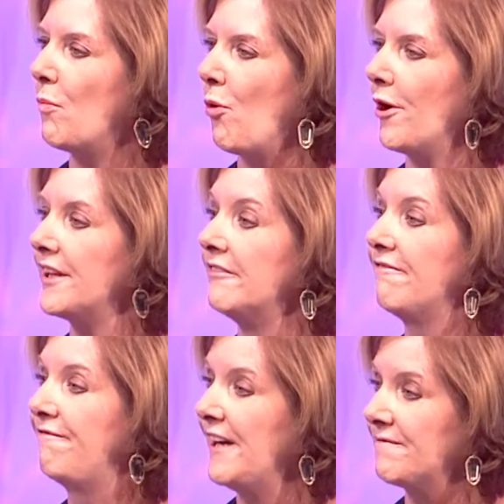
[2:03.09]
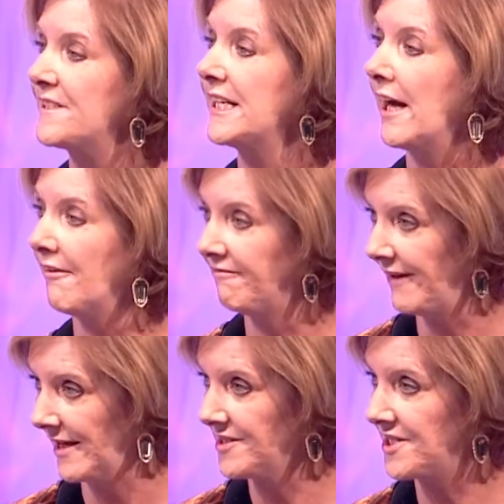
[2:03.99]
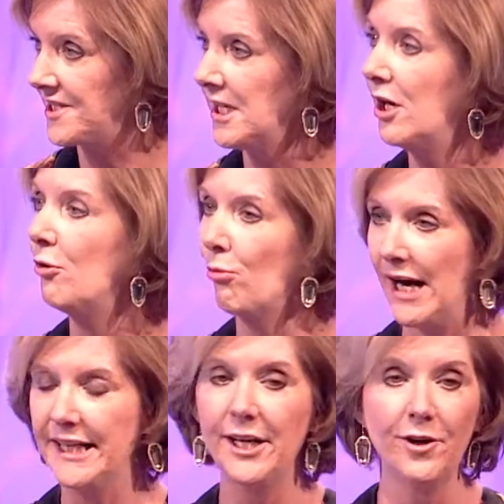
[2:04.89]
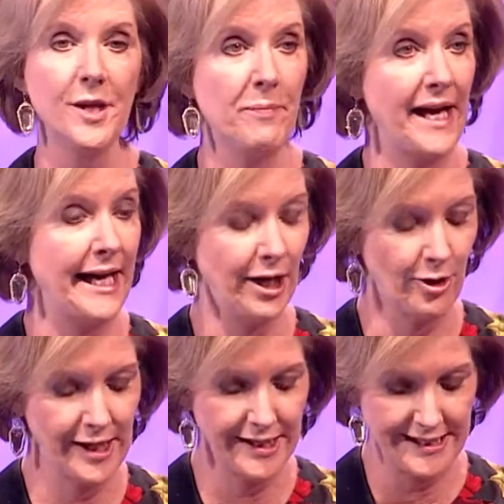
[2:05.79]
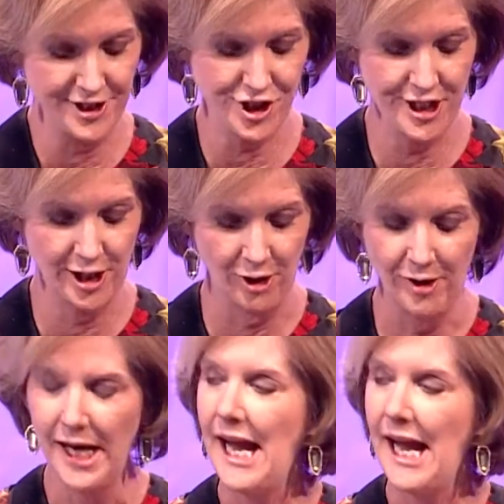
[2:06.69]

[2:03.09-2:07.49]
more than 50 events right here in the Bay Area each year.